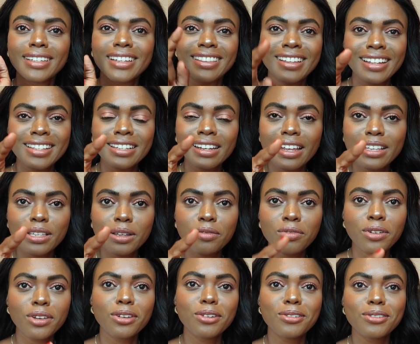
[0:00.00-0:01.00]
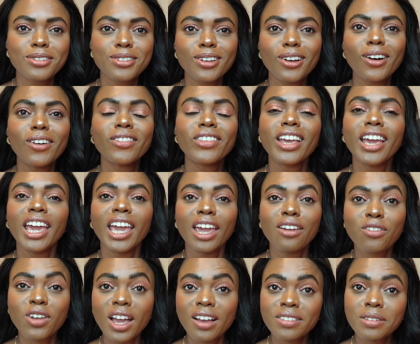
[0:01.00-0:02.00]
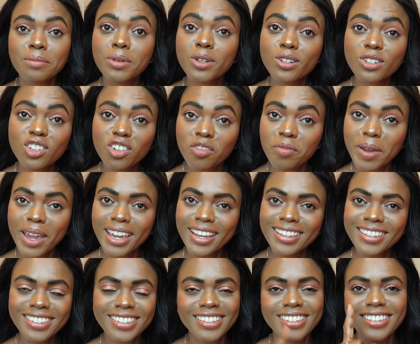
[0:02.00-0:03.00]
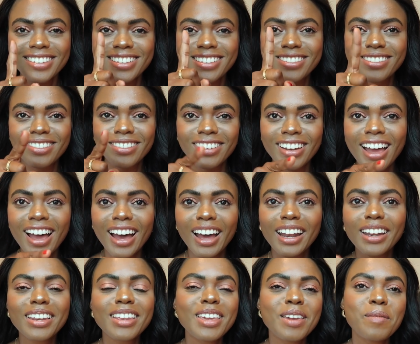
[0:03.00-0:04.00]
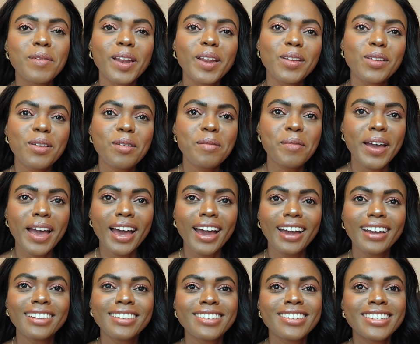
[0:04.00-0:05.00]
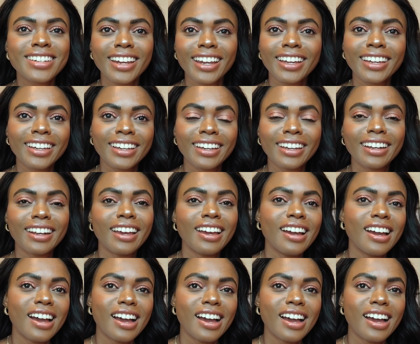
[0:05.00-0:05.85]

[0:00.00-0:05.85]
that's a lesson for you so if you have some good toothpaste do not keep it in your bag to check in